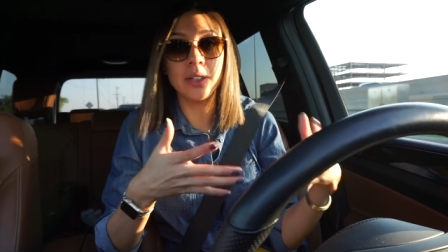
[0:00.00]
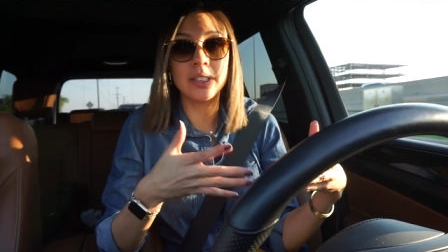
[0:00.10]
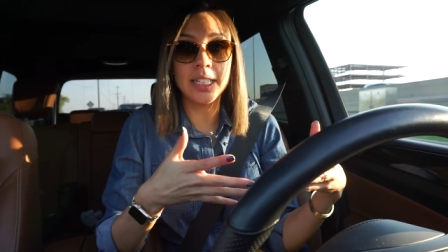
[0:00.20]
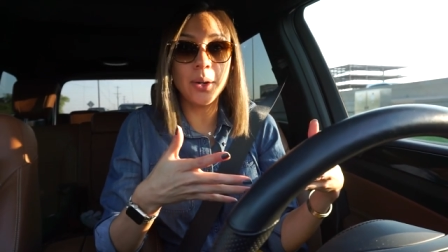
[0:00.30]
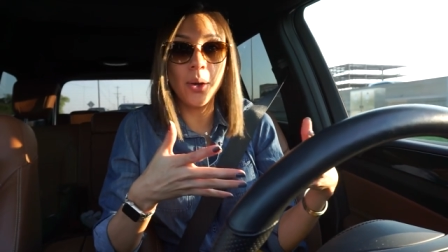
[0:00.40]

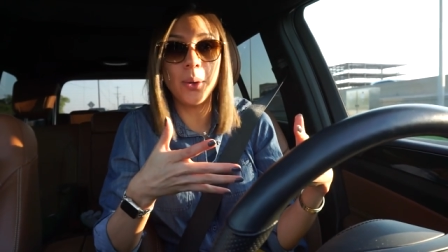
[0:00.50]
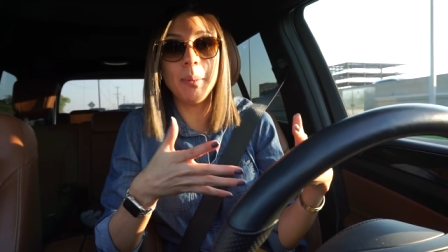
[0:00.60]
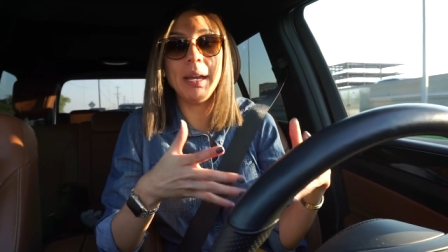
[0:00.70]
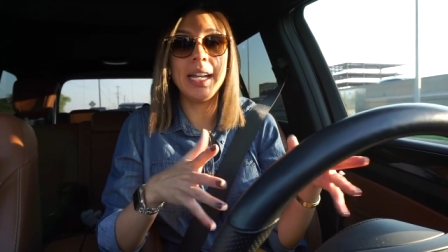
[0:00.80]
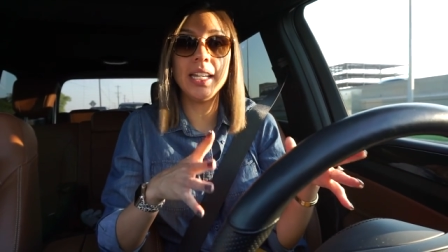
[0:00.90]
cooked at
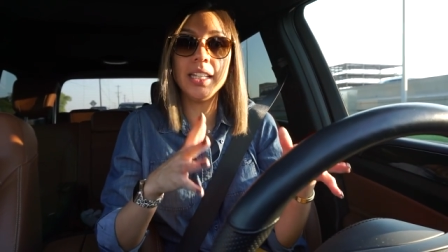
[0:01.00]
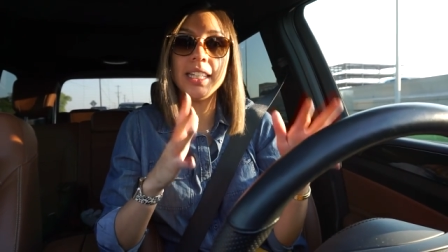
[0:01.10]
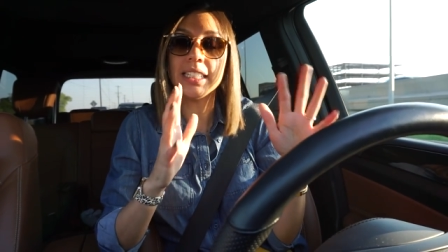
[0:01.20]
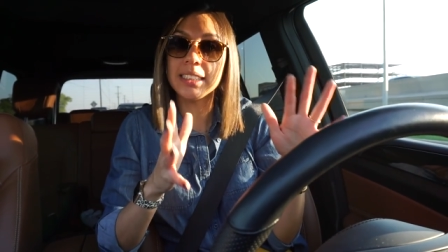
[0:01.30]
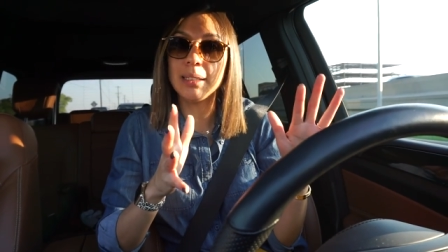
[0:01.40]
home, and it,
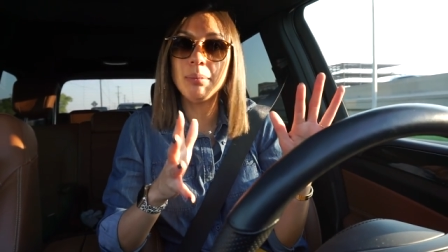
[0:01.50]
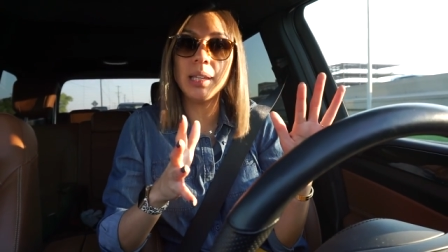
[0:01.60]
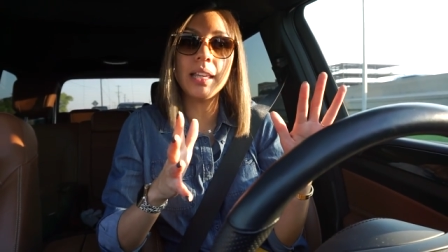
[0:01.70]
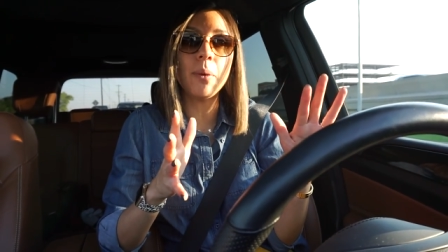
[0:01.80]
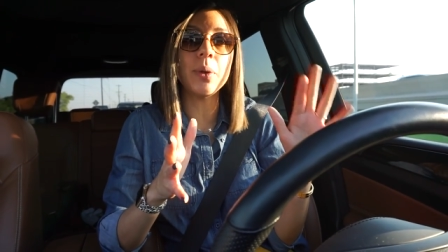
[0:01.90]
that's
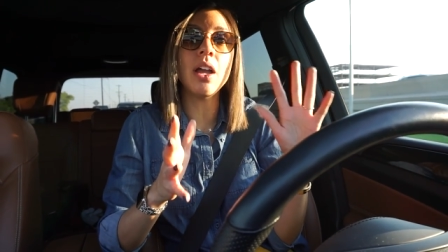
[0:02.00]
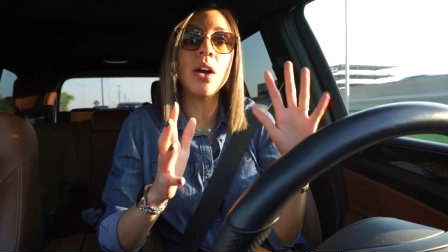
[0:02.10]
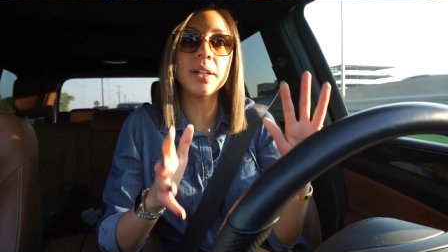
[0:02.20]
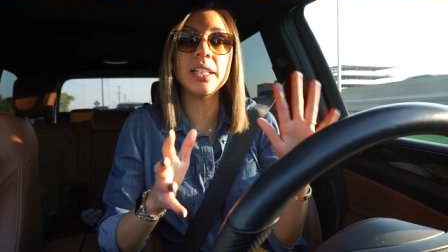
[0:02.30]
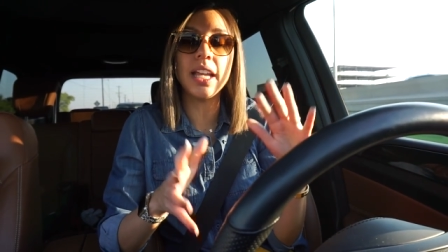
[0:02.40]
something that we
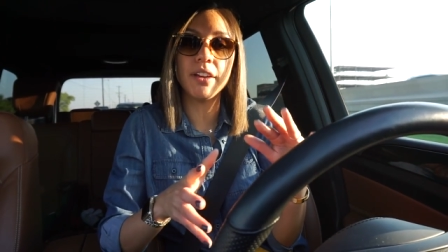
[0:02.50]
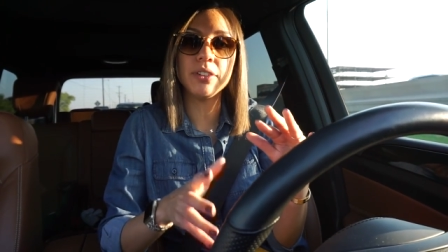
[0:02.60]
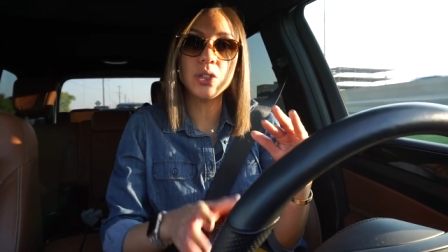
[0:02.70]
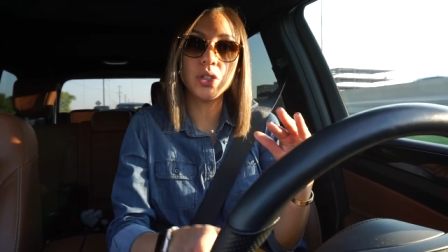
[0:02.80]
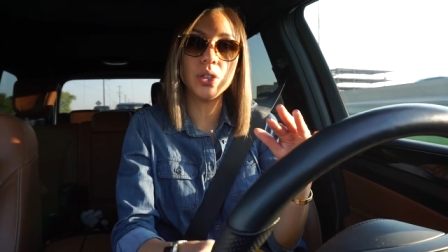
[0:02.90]
hardly
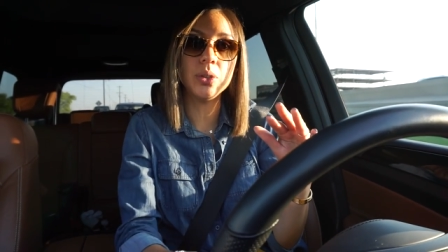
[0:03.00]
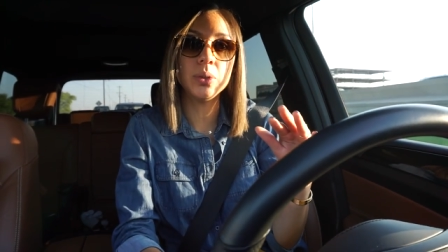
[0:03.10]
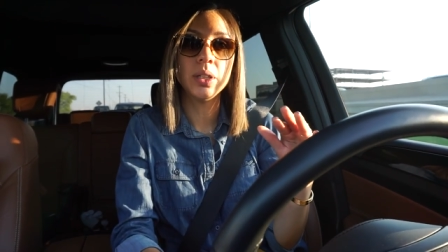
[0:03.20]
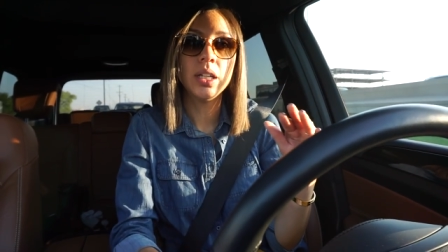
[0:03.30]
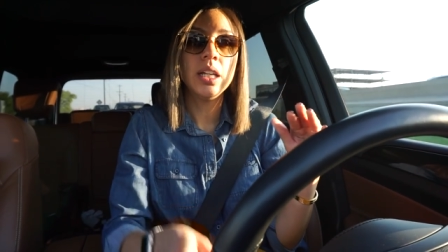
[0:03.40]
ever do